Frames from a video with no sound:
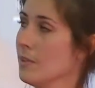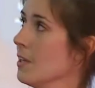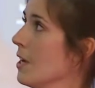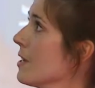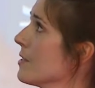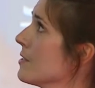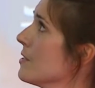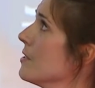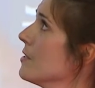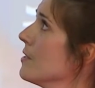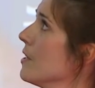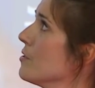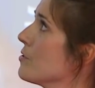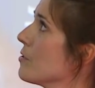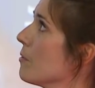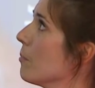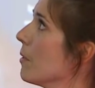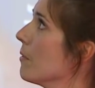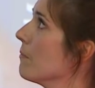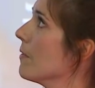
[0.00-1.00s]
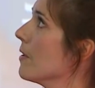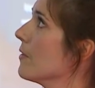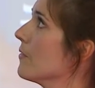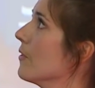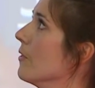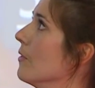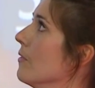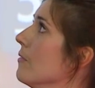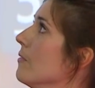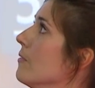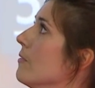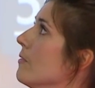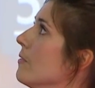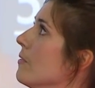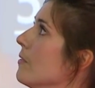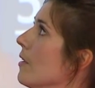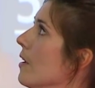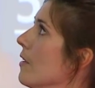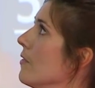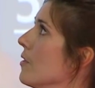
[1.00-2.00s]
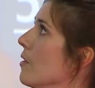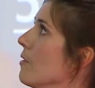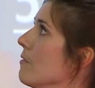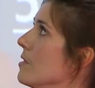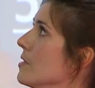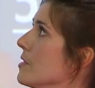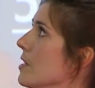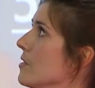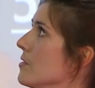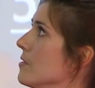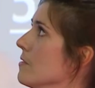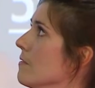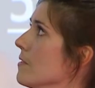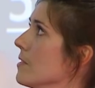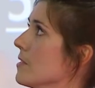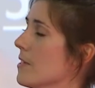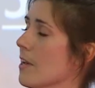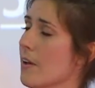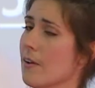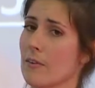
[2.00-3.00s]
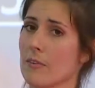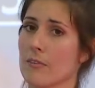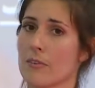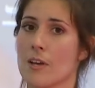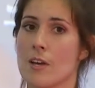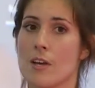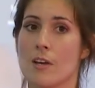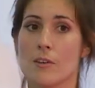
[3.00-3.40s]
has this central blood vessel and the orientation of the cells.